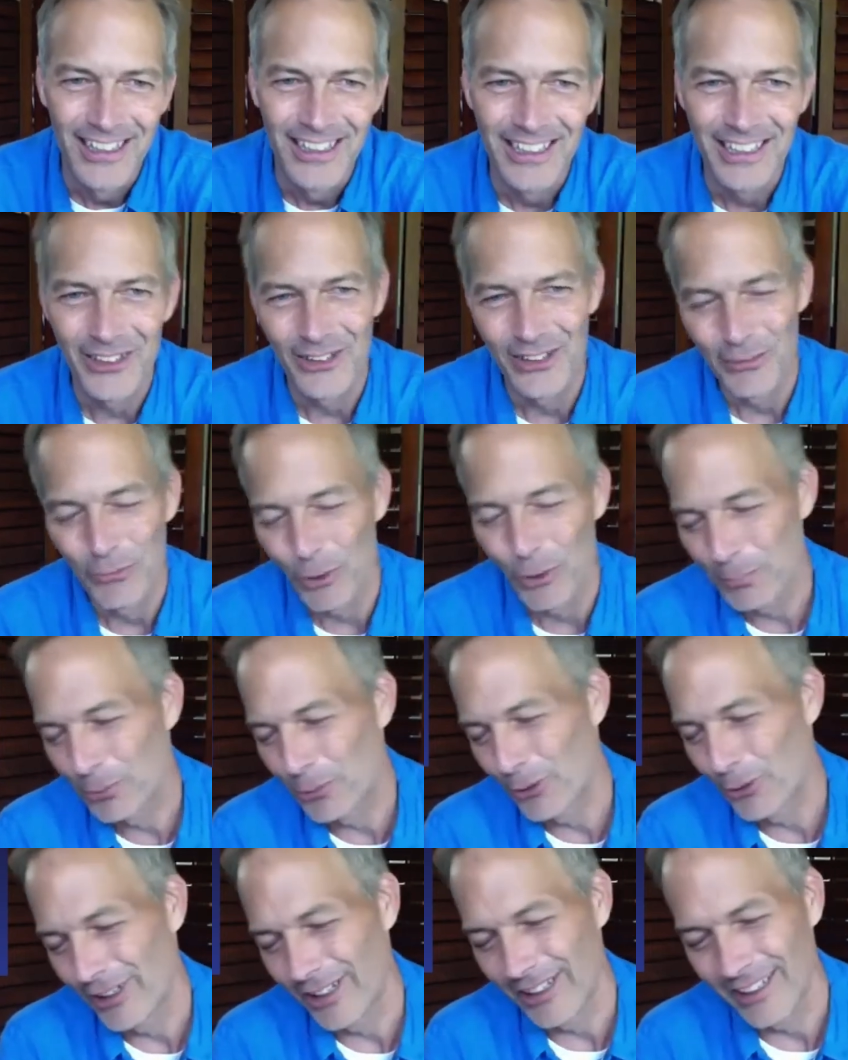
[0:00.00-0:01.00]
At one
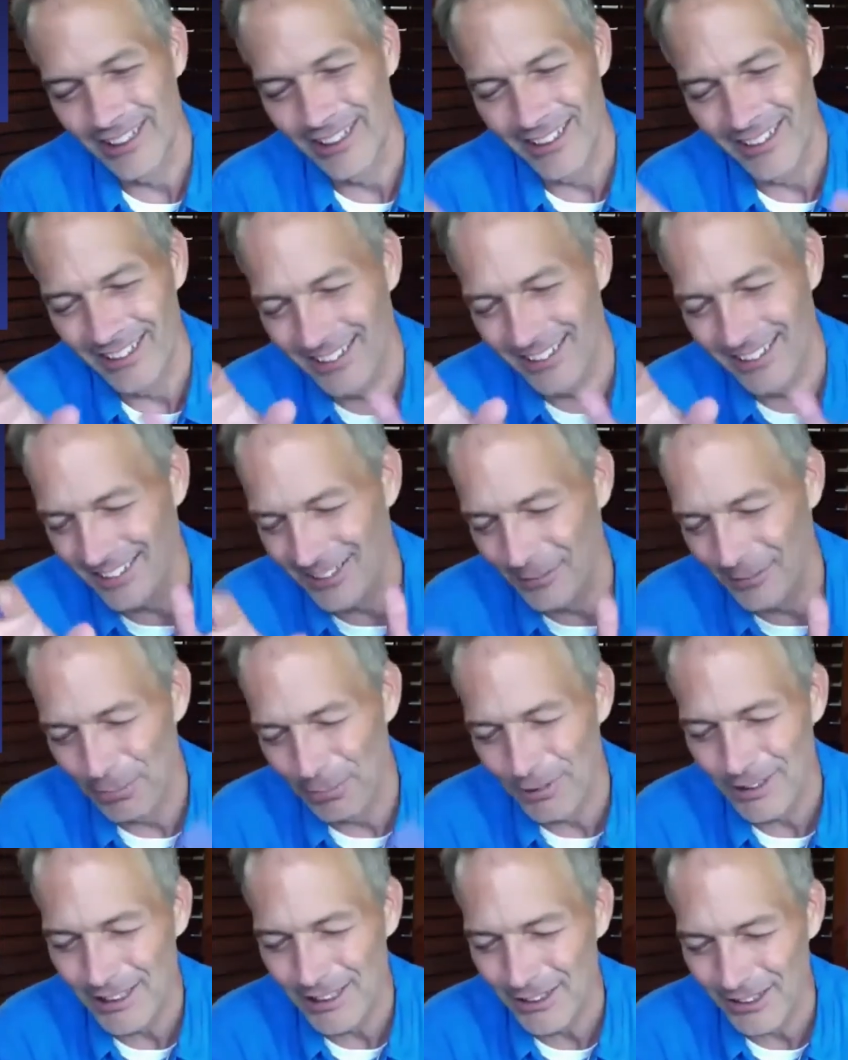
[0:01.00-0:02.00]
point I hit a
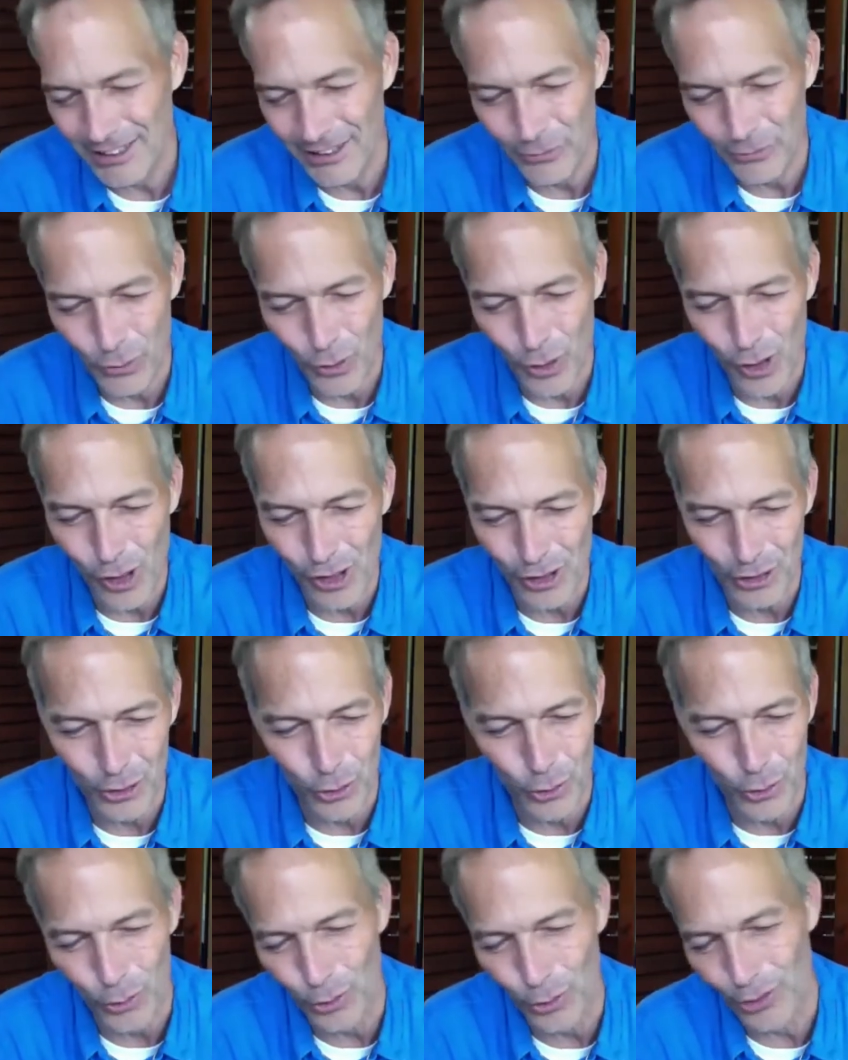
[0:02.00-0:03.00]
completely wrong
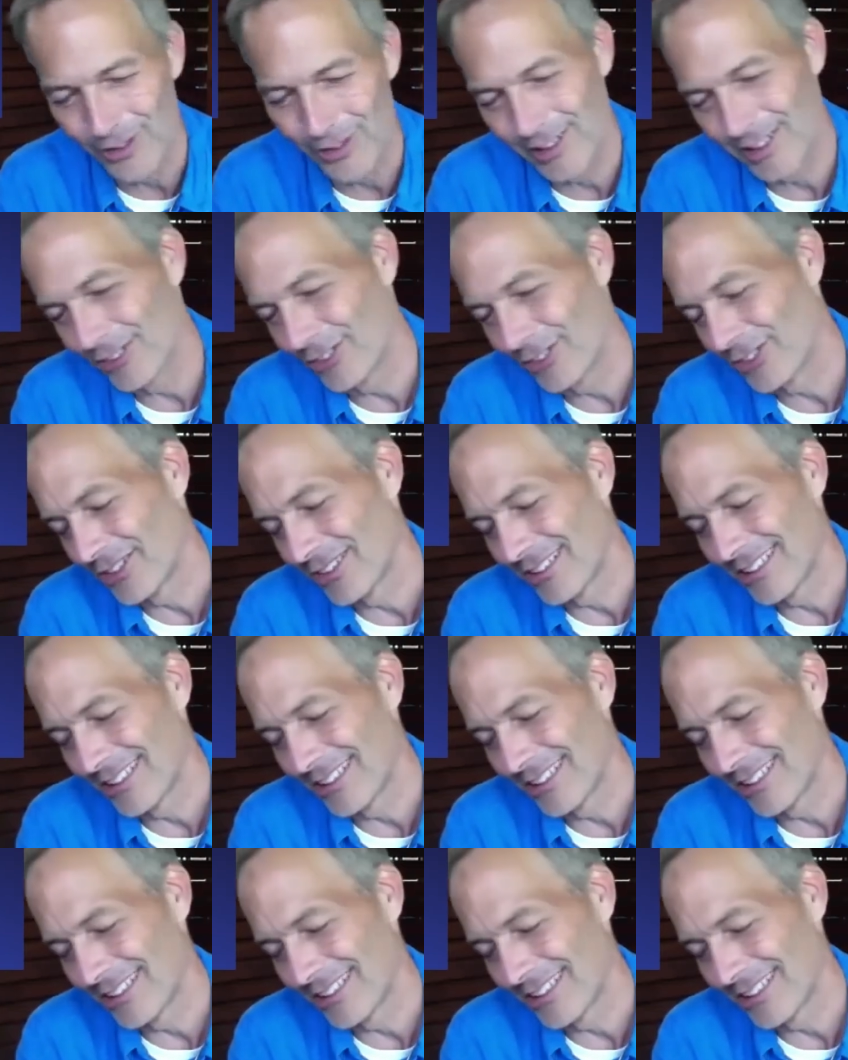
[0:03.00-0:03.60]
chord and I just